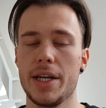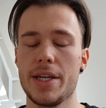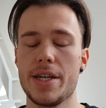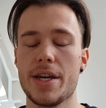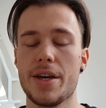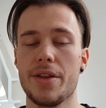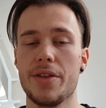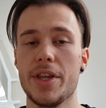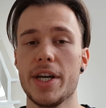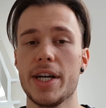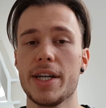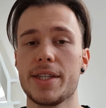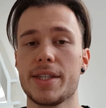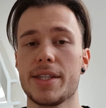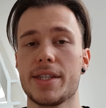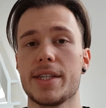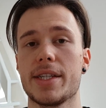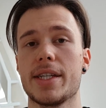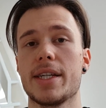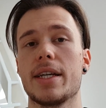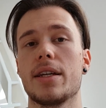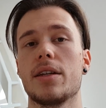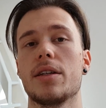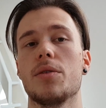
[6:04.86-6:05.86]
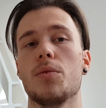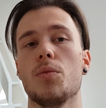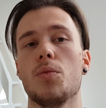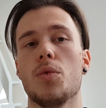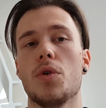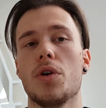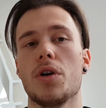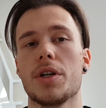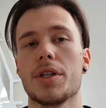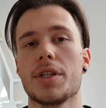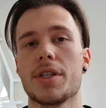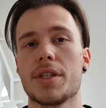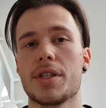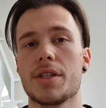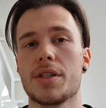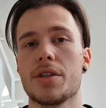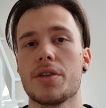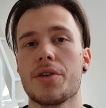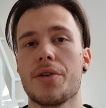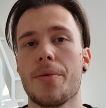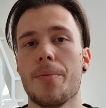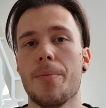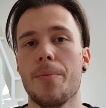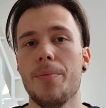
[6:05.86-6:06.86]
that's what's
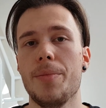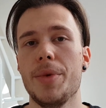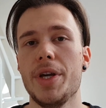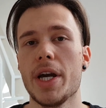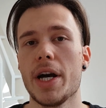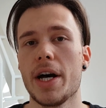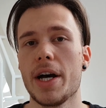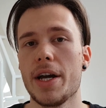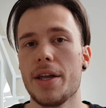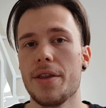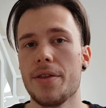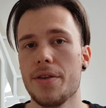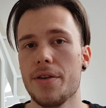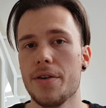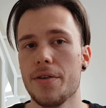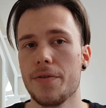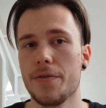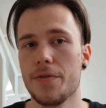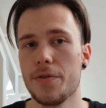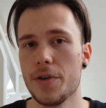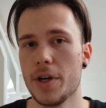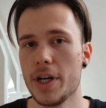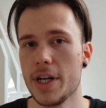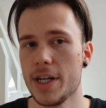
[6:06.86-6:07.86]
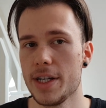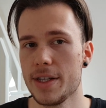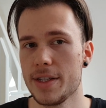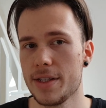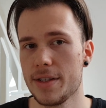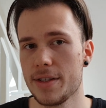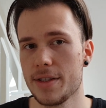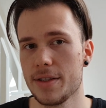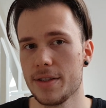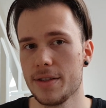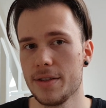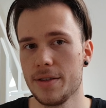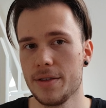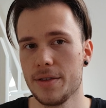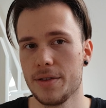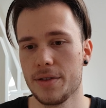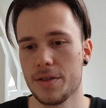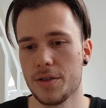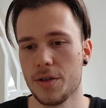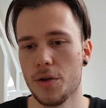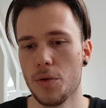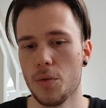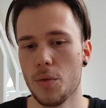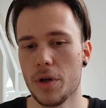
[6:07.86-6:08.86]
behind the phrase,
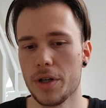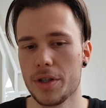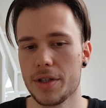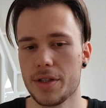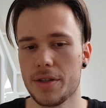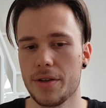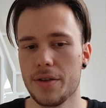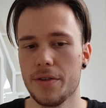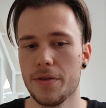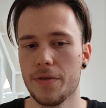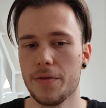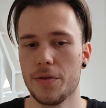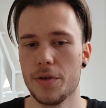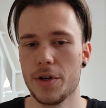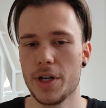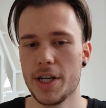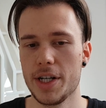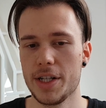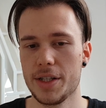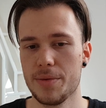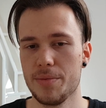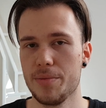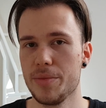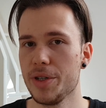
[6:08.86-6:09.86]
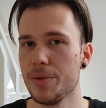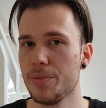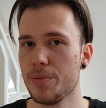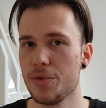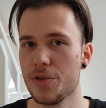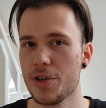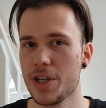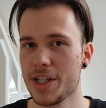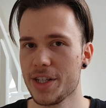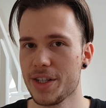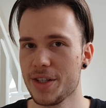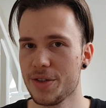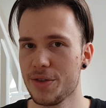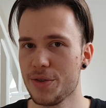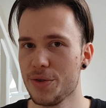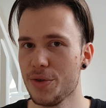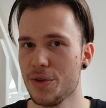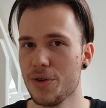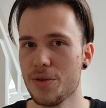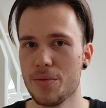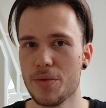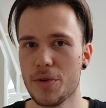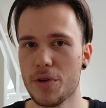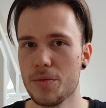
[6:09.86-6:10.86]
or what the phrase "be present to
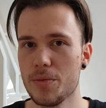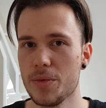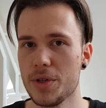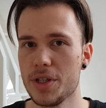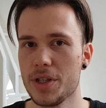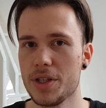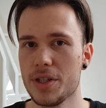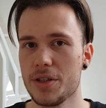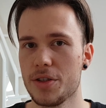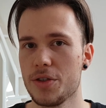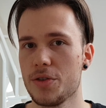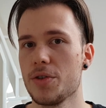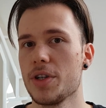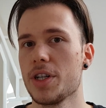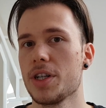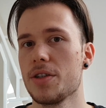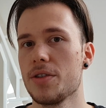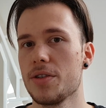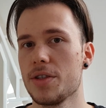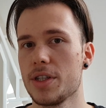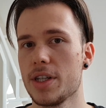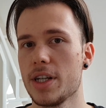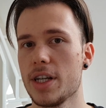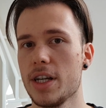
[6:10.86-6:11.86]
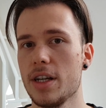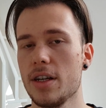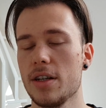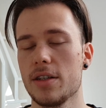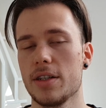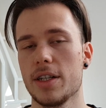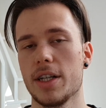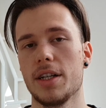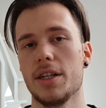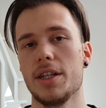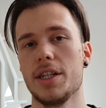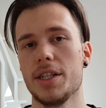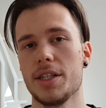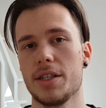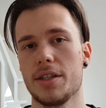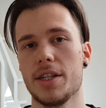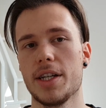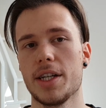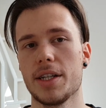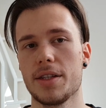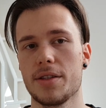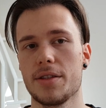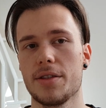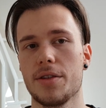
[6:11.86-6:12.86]
the moment" is trying to say. At least
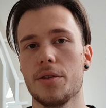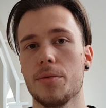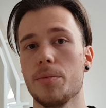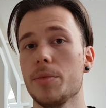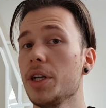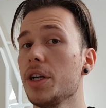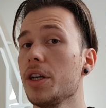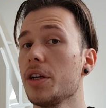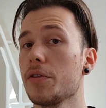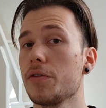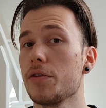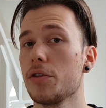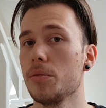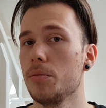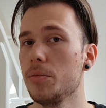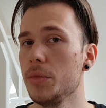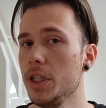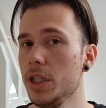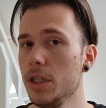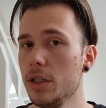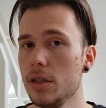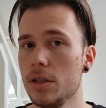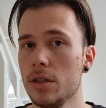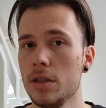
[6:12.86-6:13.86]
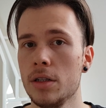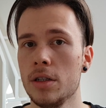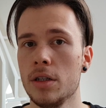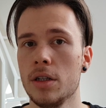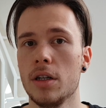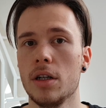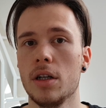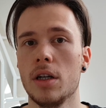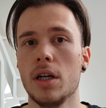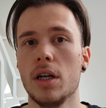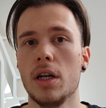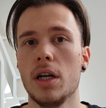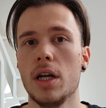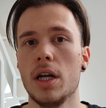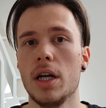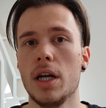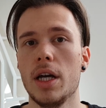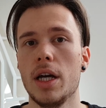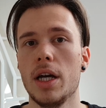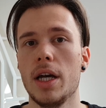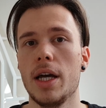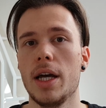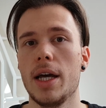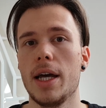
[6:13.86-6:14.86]
that's the meaning for me.
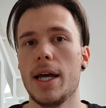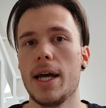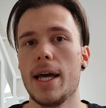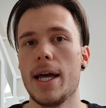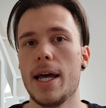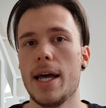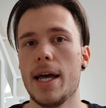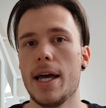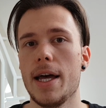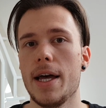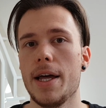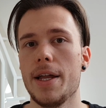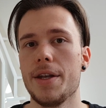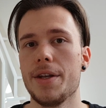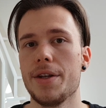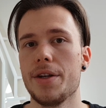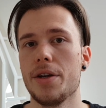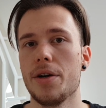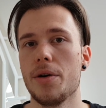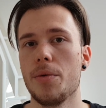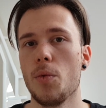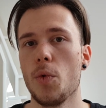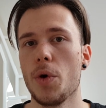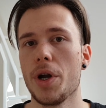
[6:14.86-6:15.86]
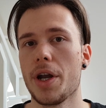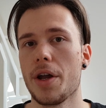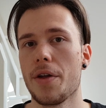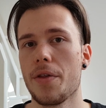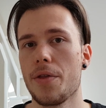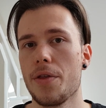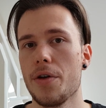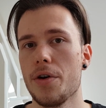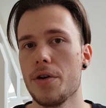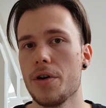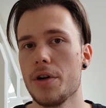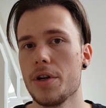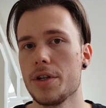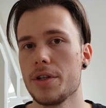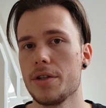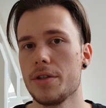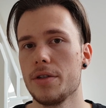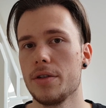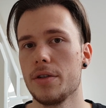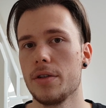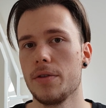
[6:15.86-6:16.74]
And when I first